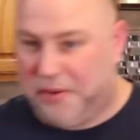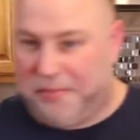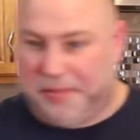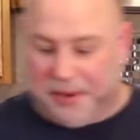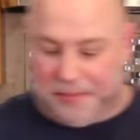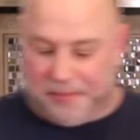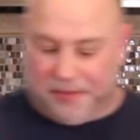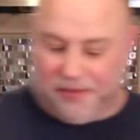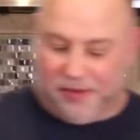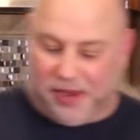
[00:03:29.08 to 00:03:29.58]

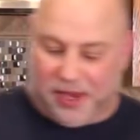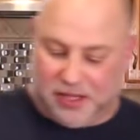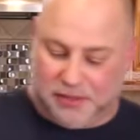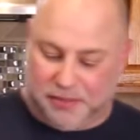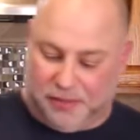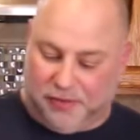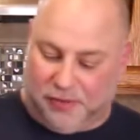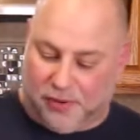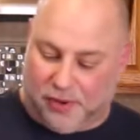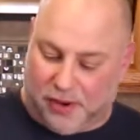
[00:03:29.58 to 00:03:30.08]
repeat as
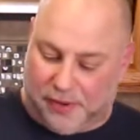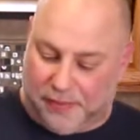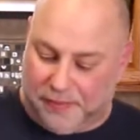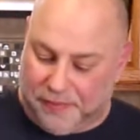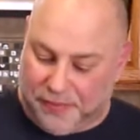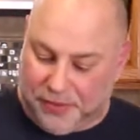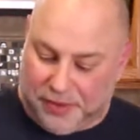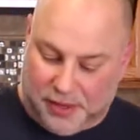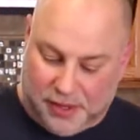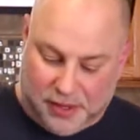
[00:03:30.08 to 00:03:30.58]
before.
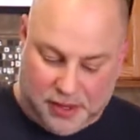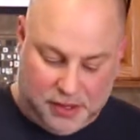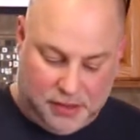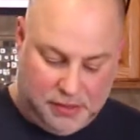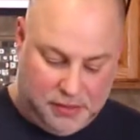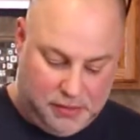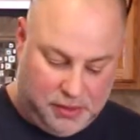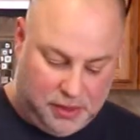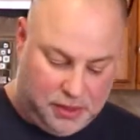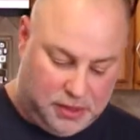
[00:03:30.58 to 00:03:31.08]

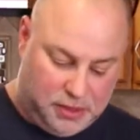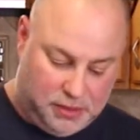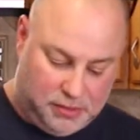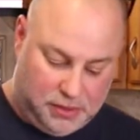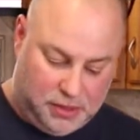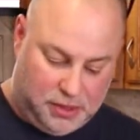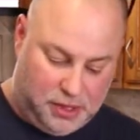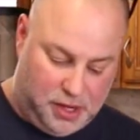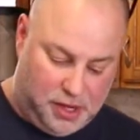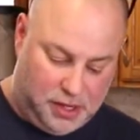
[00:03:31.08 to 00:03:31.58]
Put some
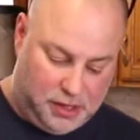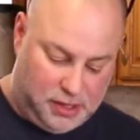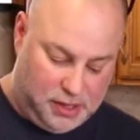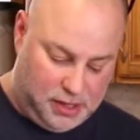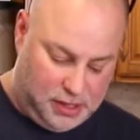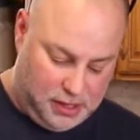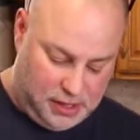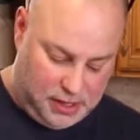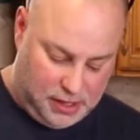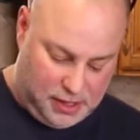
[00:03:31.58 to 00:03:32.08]
salt
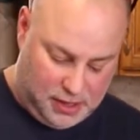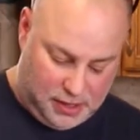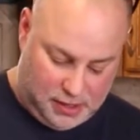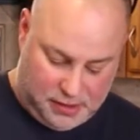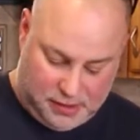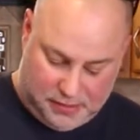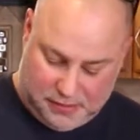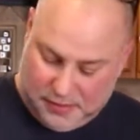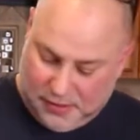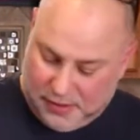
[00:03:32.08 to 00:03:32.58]
on
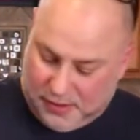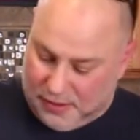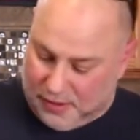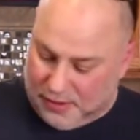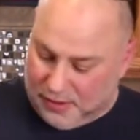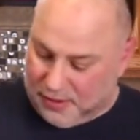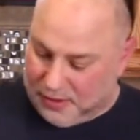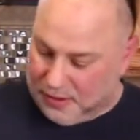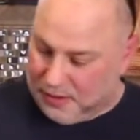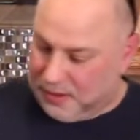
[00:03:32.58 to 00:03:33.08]
them,
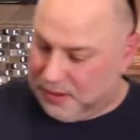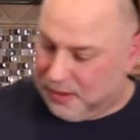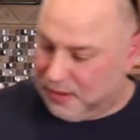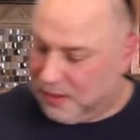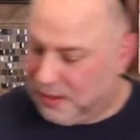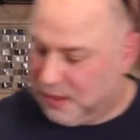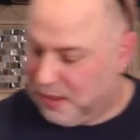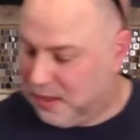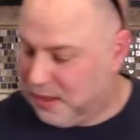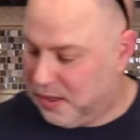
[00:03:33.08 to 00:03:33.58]

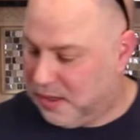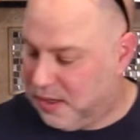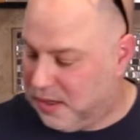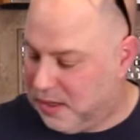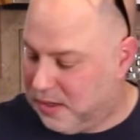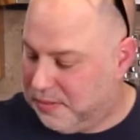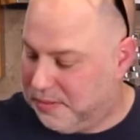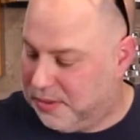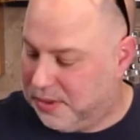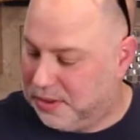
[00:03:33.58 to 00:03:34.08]

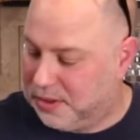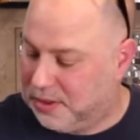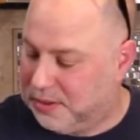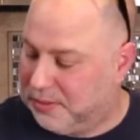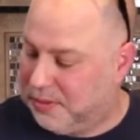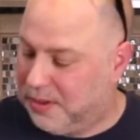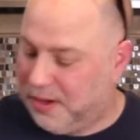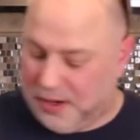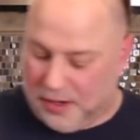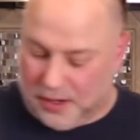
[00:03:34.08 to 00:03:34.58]
put
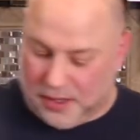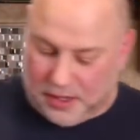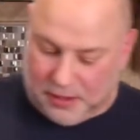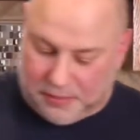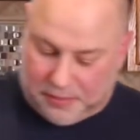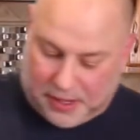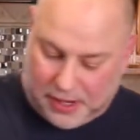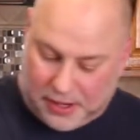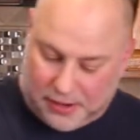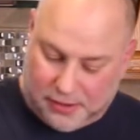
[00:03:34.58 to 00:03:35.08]
some garlic
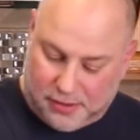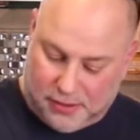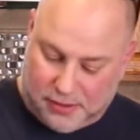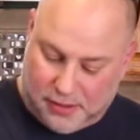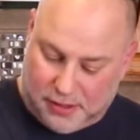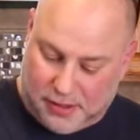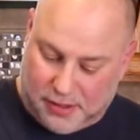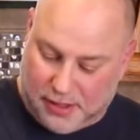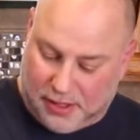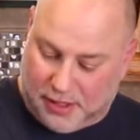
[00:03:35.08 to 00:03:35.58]
powder
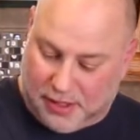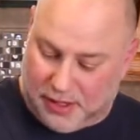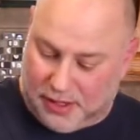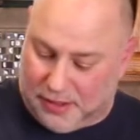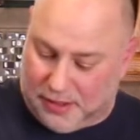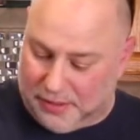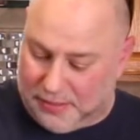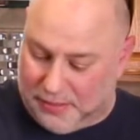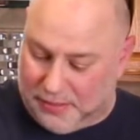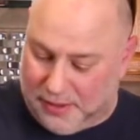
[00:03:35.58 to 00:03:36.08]
on
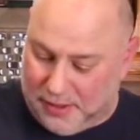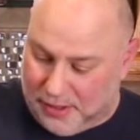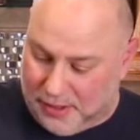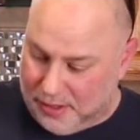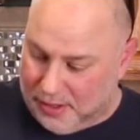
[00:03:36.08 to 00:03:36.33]
them,